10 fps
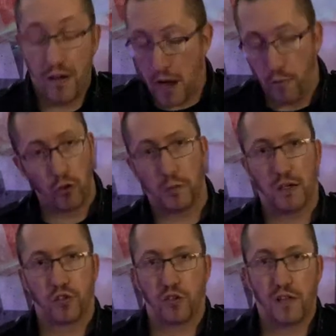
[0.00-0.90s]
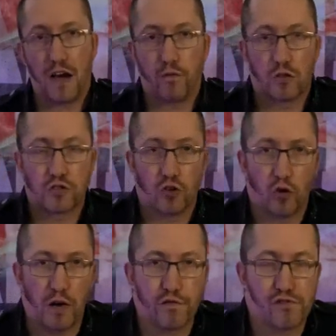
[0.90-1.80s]
I'm not going to be able to do that voice all
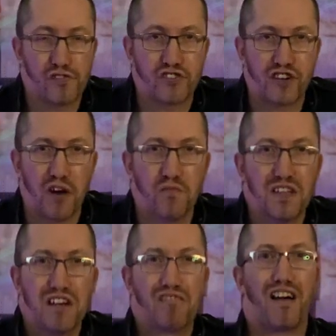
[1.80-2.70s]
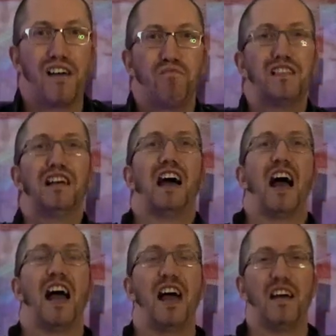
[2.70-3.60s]
the way through the show. Right,
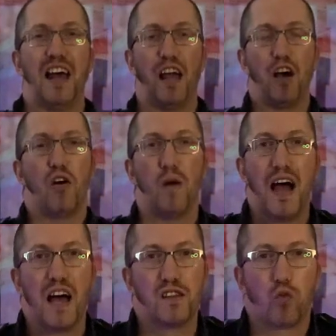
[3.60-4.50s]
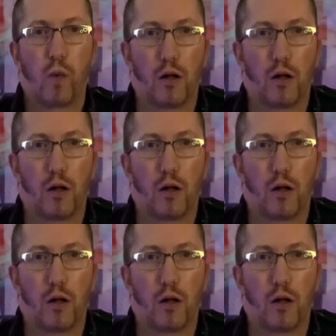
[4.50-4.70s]
uh, hello and